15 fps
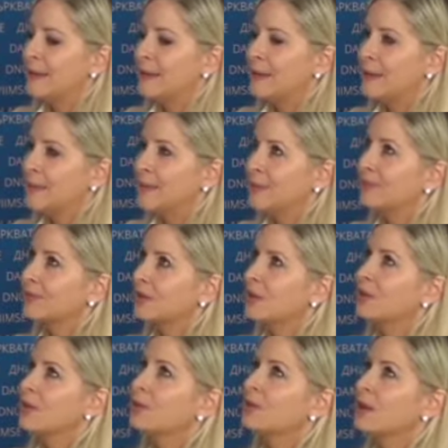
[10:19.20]

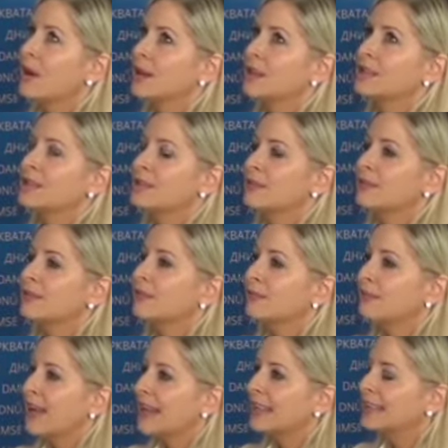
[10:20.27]
conscious of the
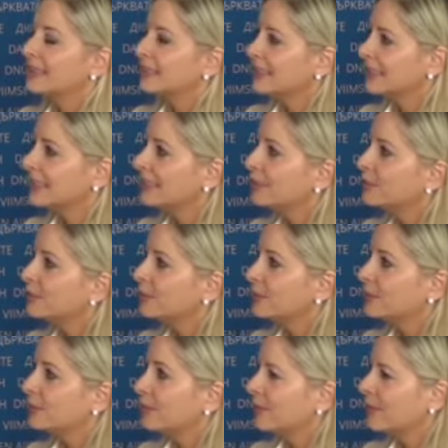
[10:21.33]
fact that they need
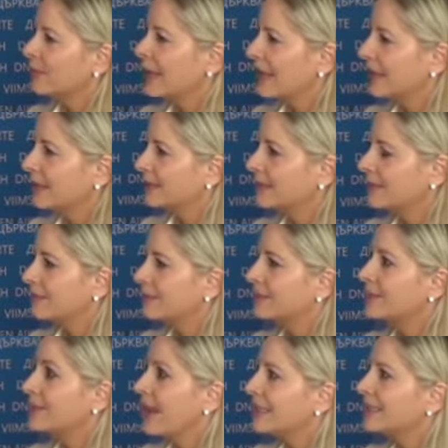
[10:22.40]
to remain
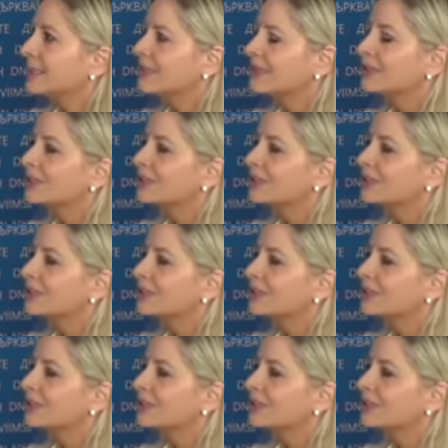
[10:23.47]
united.